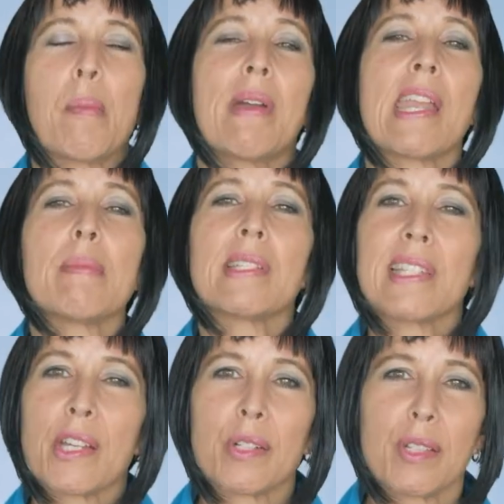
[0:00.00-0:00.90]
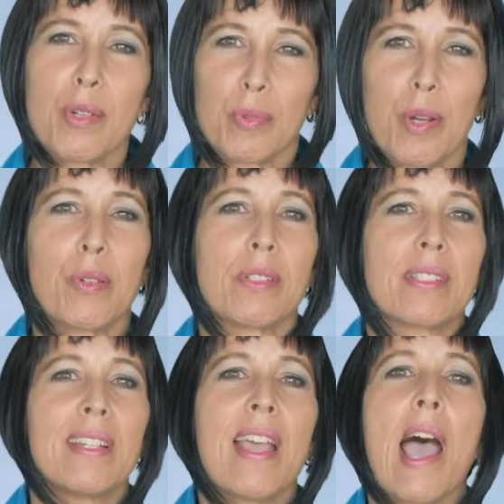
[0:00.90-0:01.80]
My name is Tara Lynn
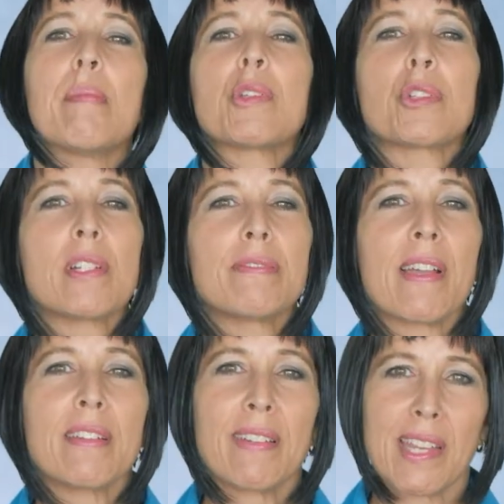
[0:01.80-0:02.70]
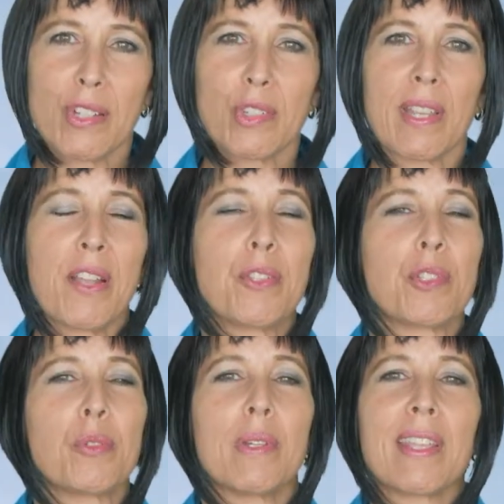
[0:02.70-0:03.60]
Rose. I'm a certified financial
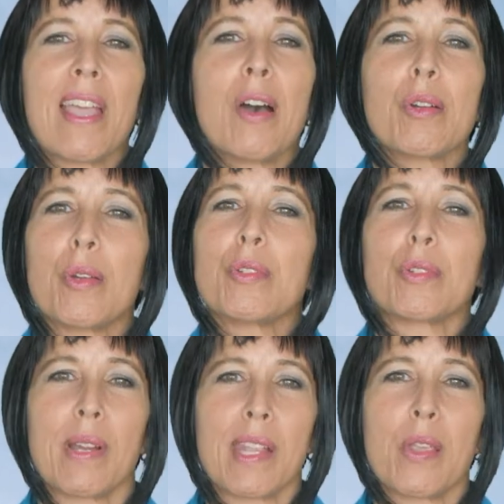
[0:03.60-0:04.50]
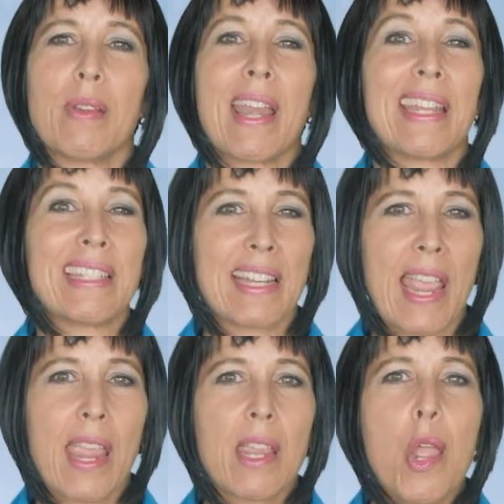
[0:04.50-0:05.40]
counselor with Cal Coast Credit Union, and
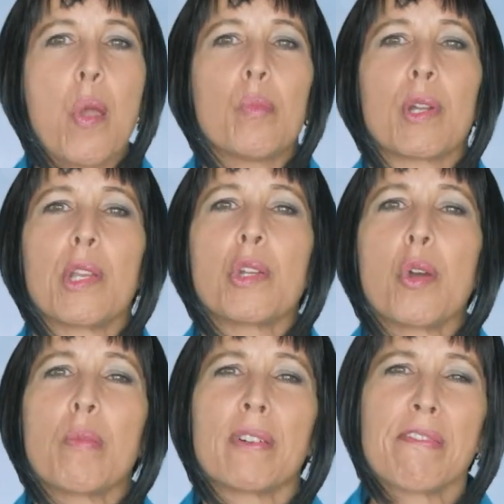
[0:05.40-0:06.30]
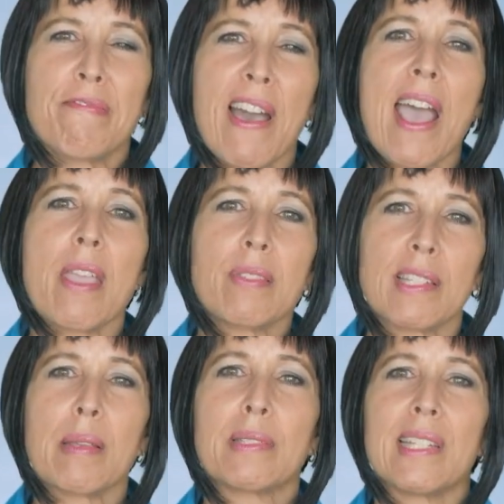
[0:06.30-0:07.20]
today we're going to go over 5
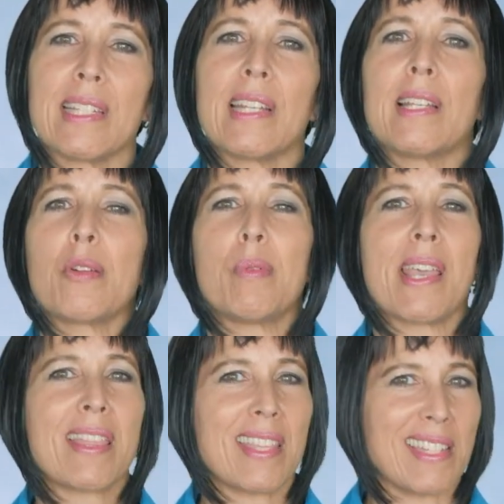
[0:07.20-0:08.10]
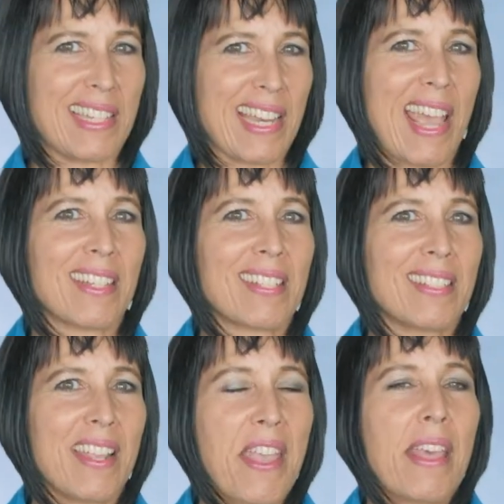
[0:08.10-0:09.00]
steps to dealing with debt,
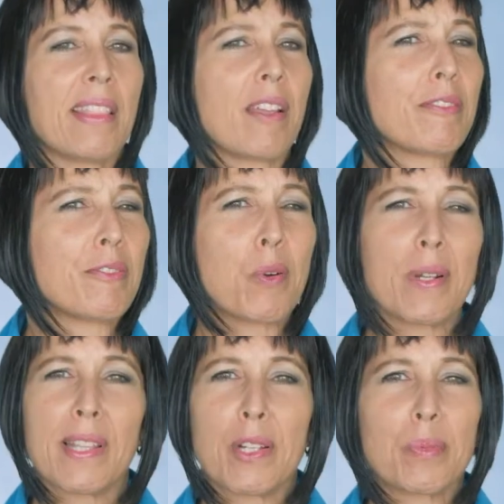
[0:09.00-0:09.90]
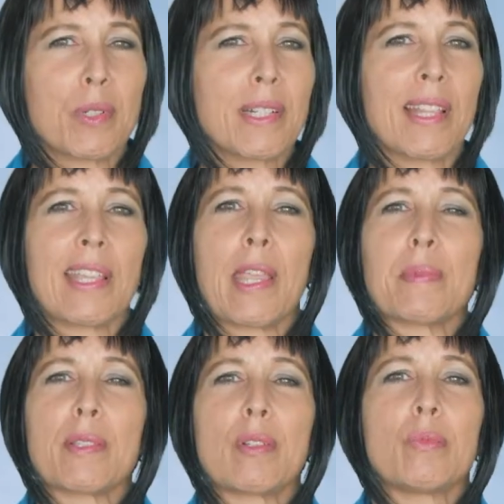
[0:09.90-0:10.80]
that 4-letter word that
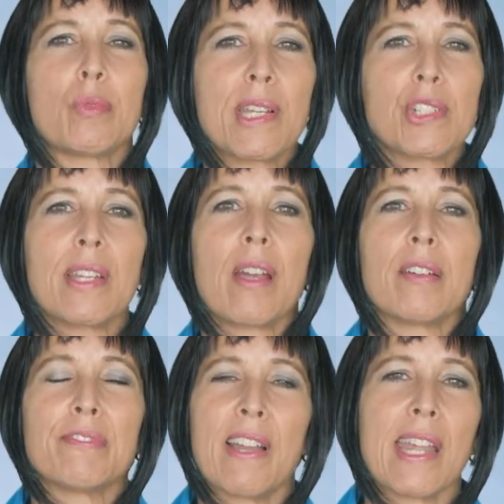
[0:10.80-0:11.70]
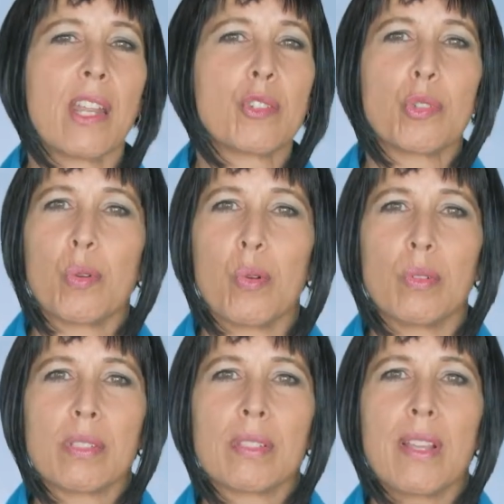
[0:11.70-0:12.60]
keeps us from reaching our financial
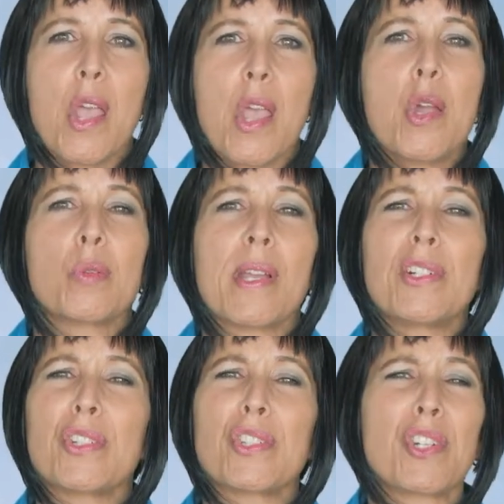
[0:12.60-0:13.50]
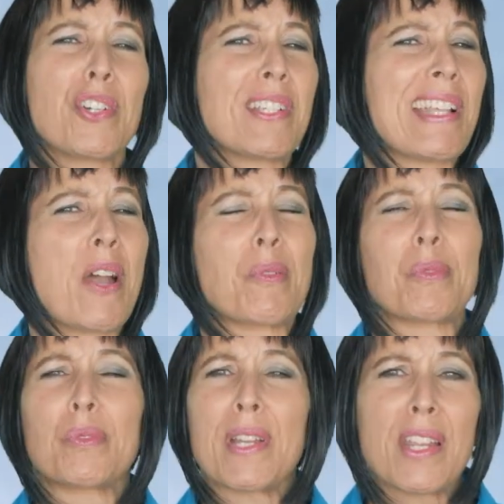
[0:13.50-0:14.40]
goals. Creditors charge us
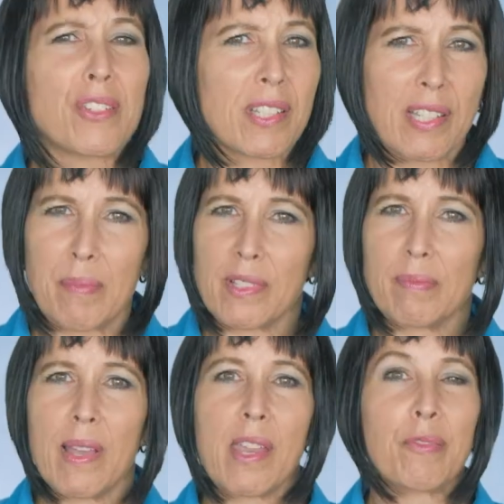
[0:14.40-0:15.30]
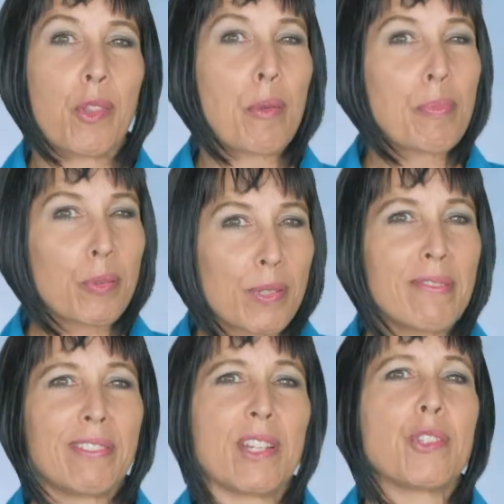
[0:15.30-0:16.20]
outrageous sums of money for the
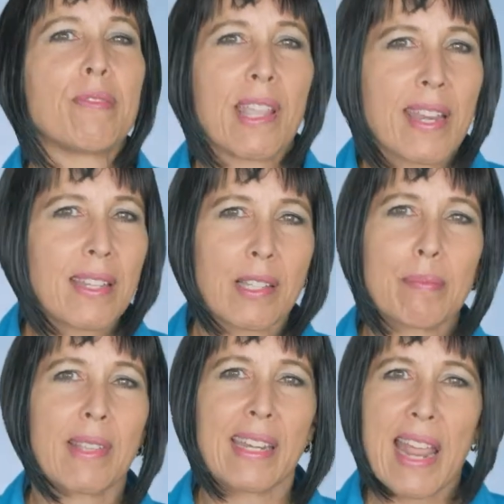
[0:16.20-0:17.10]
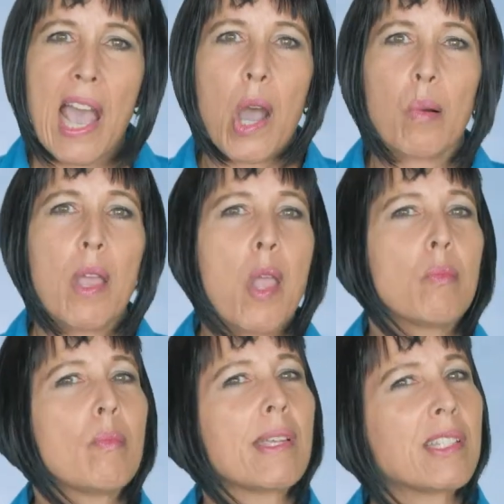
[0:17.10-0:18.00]
privilege of getting something now
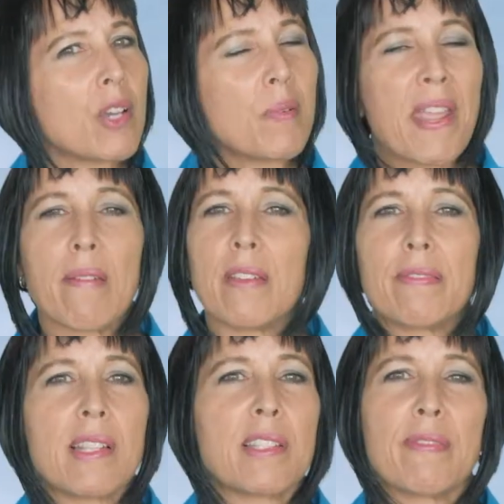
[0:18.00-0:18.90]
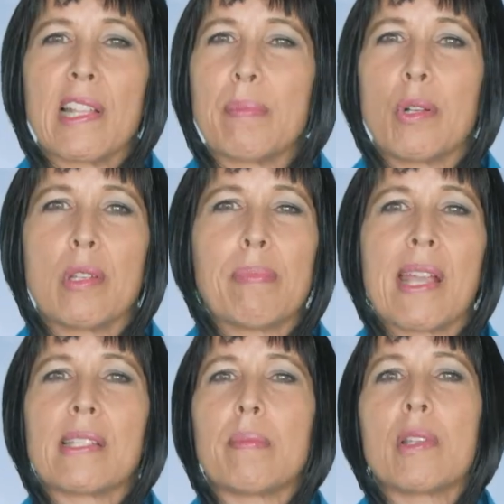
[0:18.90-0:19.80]
when we don't have the funds available to
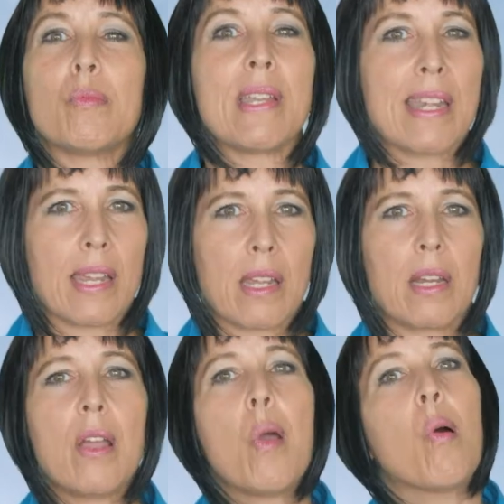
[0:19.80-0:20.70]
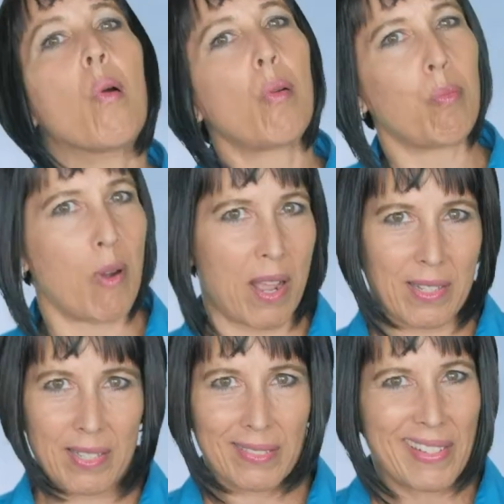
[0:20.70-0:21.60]
buy something we need or
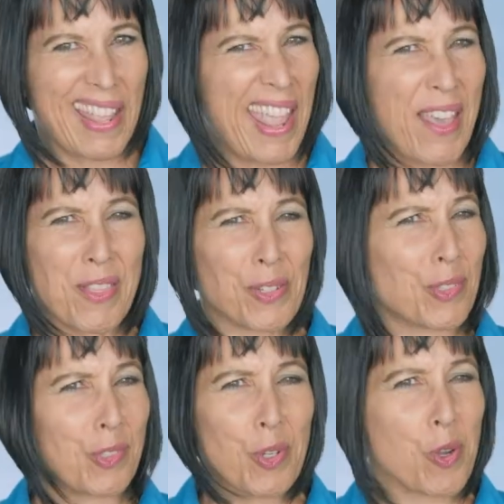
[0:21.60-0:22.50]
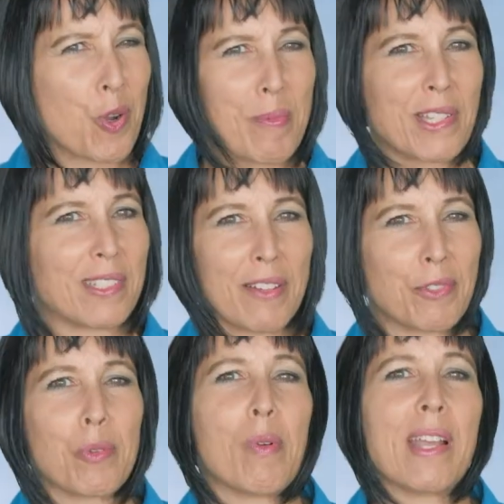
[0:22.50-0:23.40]
want. And there's so much
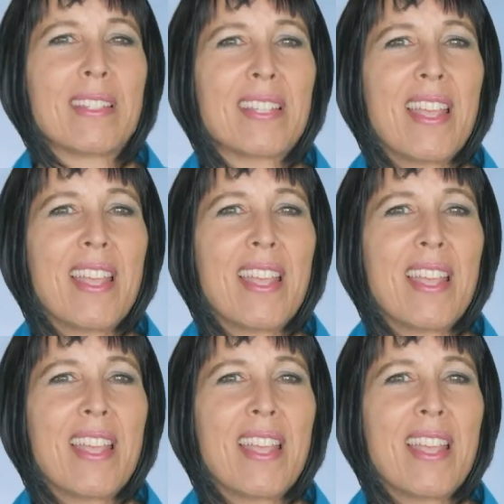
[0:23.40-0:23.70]
stuff to want.